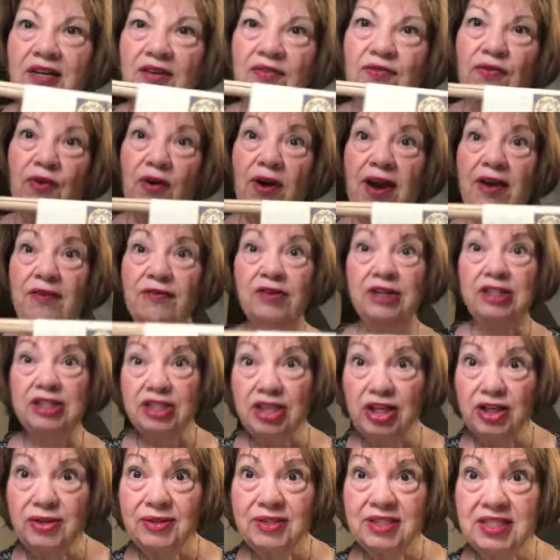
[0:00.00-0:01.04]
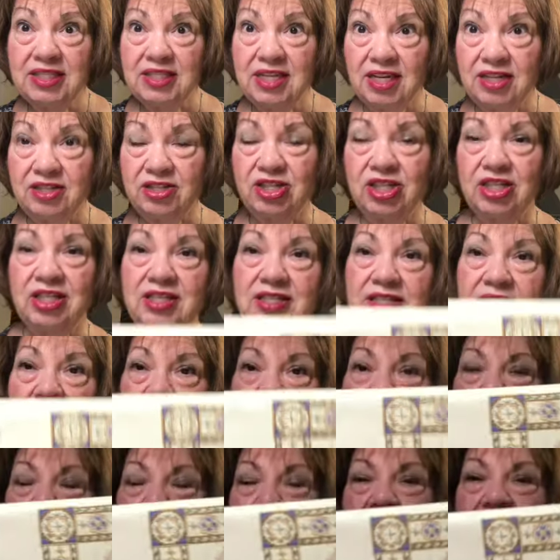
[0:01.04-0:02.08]
for every two stitches
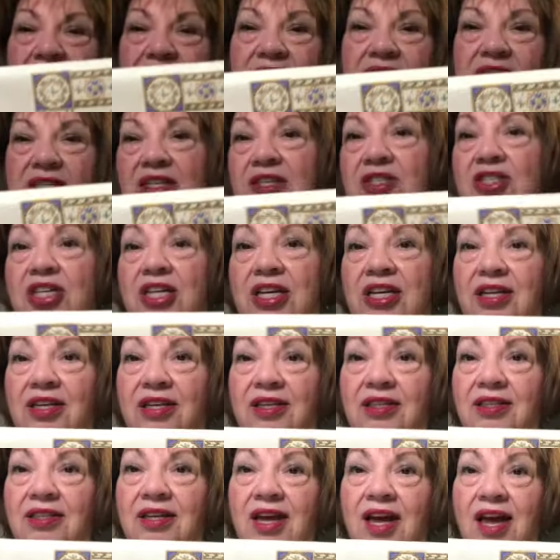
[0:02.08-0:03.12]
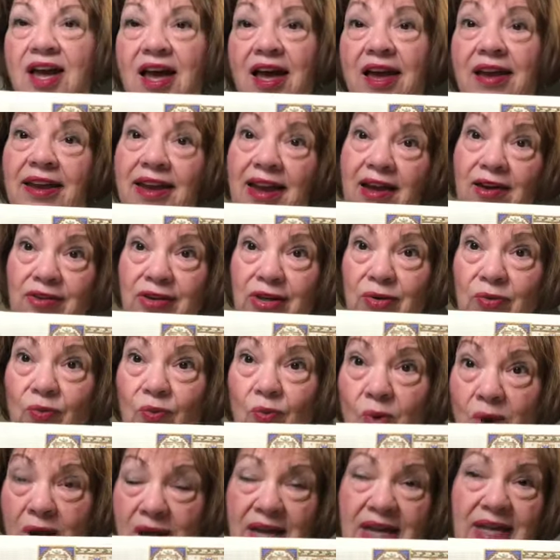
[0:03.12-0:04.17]
of backstitching, I counted
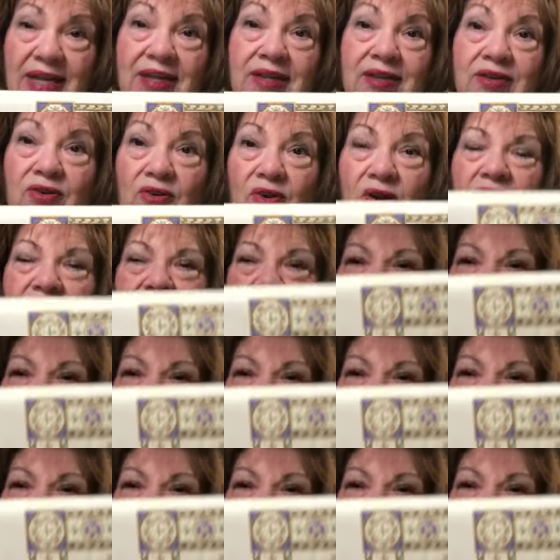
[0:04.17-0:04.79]
one cross